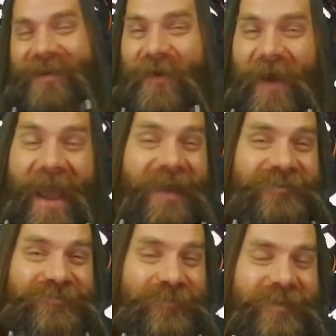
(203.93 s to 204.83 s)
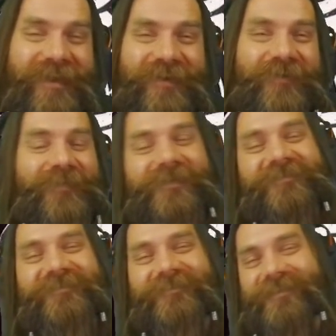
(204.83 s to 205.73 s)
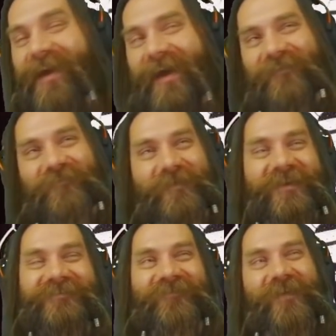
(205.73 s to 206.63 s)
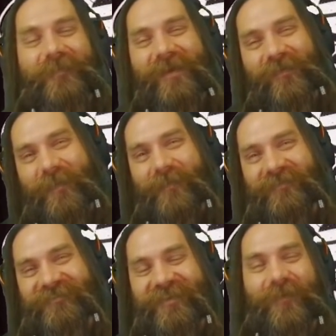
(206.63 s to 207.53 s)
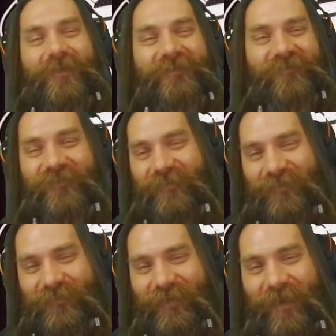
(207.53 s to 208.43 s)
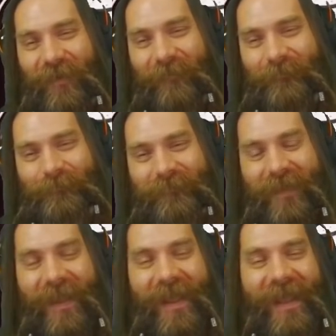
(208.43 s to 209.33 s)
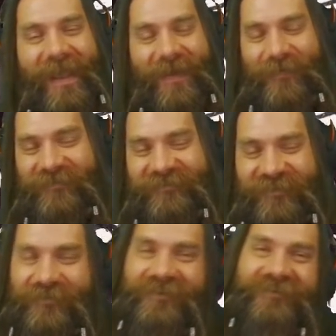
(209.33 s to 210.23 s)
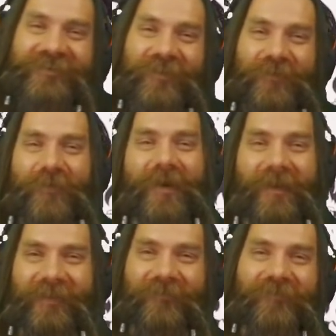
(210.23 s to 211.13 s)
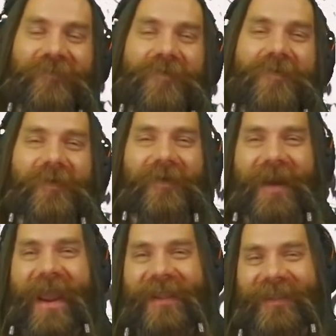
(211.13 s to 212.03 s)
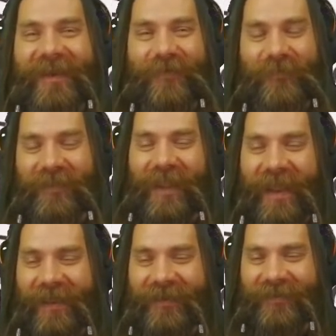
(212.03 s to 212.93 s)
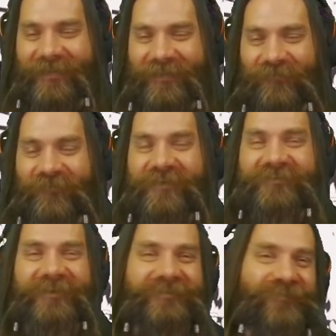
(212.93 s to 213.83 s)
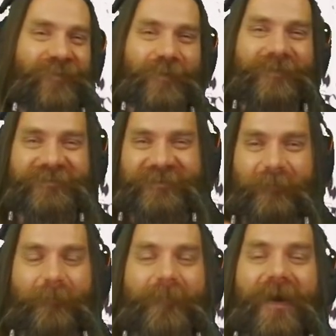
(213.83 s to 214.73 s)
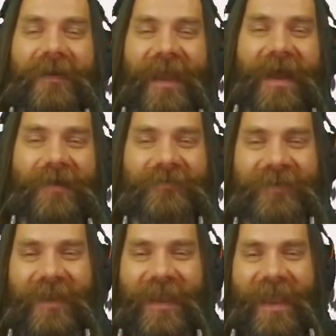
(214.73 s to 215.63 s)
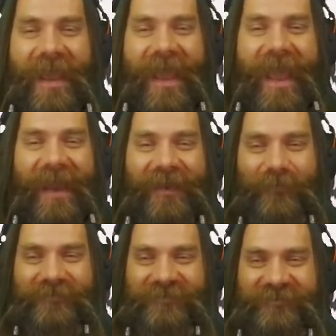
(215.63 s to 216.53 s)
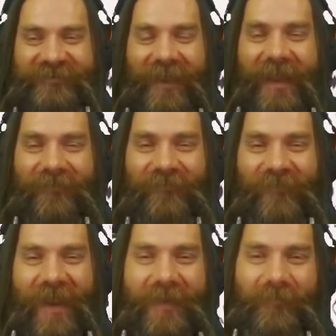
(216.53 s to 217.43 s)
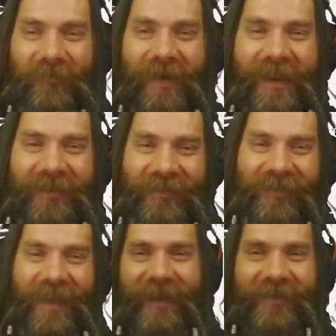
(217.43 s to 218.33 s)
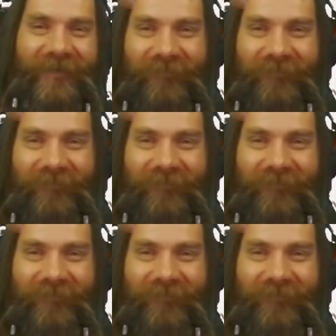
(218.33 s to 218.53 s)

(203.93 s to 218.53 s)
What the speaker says: actually cool stuff, because if anybody remembers the old voodoo doll, it was you just threw it on the floor and then it would, like, the physics for it would just bug out and it would just, like, vibrate and, like,